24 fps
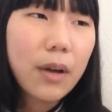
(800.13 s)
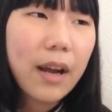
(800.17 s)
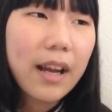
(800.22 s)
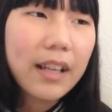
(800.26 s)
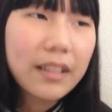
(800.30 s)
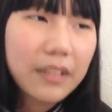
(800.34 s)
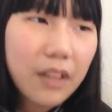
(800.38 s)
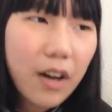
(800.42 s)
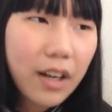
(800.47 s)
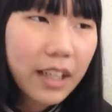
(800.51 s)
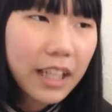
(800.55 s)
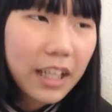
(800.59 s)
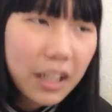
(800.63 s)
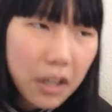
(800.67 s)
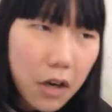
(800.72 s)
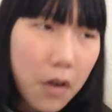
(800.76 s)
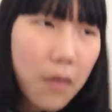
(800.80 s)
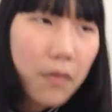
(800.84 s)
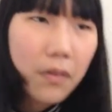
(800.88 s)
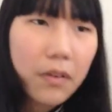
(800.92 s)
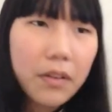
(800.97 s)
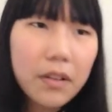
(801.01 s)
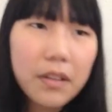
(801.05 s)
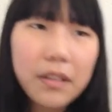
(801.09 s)
knocking
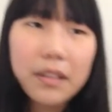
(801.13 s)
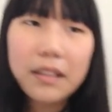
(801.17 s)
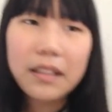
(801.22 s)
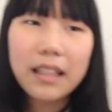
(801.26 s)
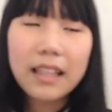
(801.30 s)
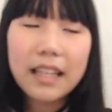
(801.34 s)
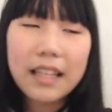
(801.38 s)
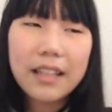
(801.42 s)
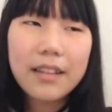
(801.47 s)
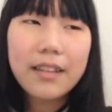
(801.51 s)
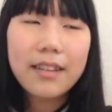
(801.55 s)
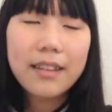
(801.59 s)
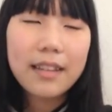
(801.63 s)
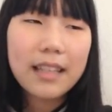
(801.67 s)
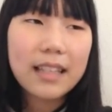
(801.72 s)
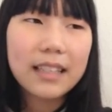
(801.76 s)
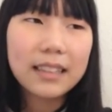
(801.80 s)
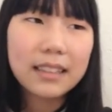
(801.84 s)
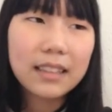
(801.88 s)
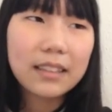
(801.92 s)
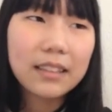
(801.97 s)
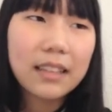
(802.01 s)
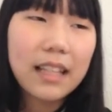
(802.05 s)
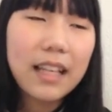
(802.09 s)
over things
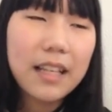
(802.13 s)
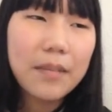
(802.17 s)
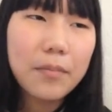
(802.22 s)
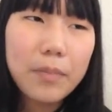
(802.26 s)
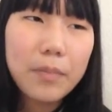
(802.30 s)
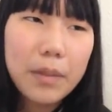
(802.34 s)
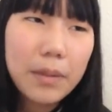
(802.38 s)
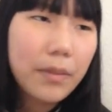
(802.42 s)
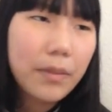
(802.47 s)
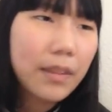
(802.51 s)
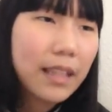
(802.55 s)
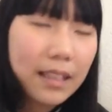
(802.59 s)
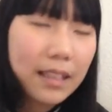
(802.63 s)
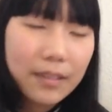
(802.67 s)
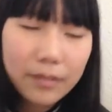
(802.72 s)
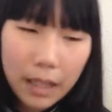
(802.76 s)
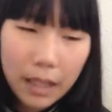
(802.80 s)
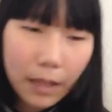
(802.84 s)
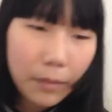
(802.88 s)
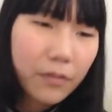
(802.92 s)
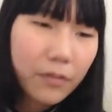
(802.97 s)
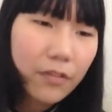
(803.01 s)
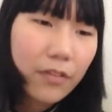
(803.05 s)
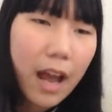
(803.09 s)
on, and
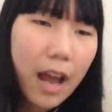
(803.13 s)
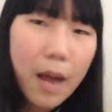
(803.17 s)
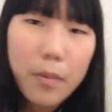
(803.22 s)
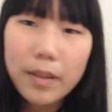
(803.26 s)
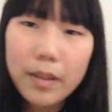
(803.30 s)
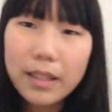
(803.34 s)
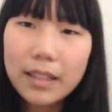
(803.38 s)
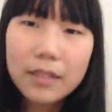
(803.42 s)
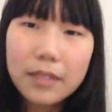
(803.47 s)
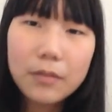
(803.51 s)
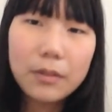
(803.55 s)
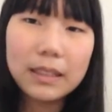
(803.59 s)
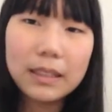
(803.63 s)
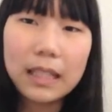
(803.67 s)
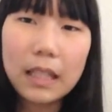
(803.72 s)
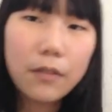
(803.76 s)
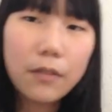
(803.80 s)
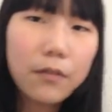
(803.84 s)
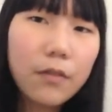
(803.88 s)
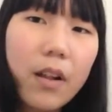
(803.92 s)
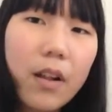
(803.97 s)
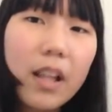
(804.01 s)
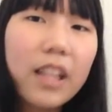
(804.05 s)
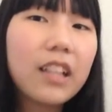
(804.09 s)
like fabric was like
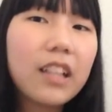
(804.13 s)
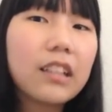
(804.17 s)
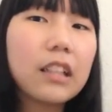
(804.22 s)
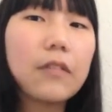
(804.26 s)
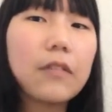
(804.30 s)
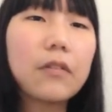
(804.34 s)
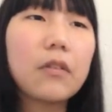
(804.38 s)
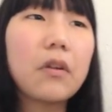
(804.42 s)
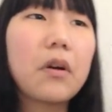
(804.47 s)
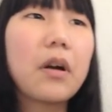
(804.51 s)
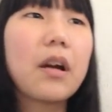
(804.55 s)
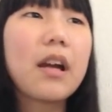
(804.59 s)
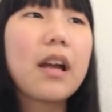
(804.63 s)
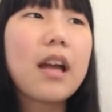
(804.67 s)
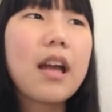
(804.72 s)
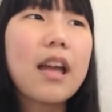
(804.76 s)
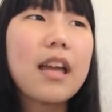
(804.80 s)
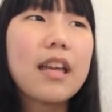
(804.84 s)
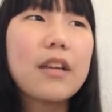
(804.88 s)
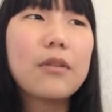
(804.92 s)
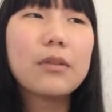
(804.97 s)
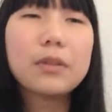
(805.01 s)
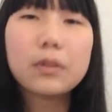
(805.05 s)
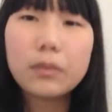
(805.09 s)
falling on the floor.
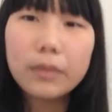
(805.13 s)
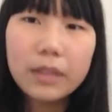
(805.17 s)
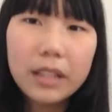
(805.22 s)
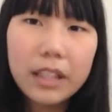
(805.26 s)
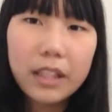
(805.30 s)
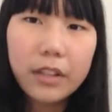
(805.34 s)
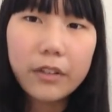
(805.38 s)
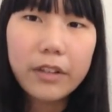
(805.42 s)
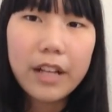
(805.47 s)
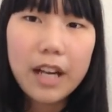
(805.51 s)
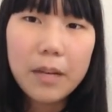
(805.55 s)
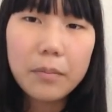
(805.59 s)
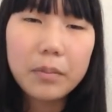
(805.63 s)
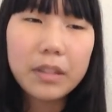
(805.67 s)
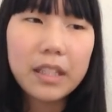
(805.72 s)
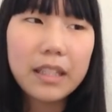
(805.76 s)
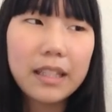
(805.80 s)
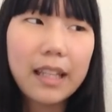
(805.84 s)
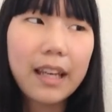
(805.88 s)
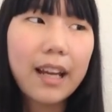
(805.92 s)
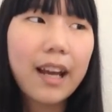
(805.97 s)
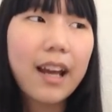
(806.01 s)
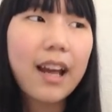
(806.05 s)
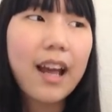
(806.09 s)
It was really cramped in
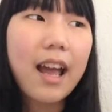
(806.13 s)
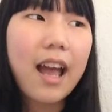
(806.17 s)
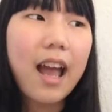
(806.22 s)
there,